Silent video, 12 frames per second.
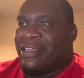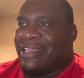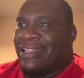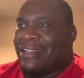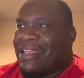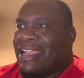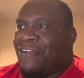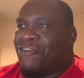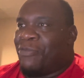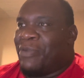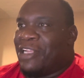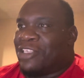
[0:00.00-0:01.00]
get that
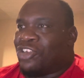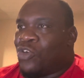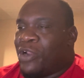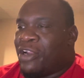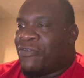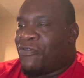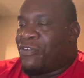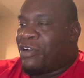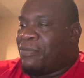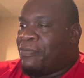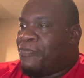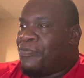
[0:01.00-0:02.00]
information quicker
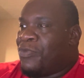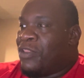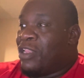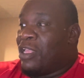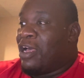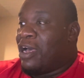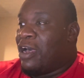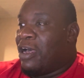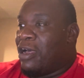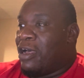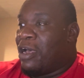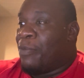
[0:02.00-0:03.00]
from
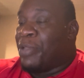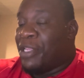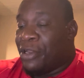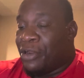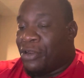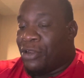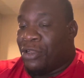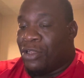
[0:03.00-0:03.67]
a peer,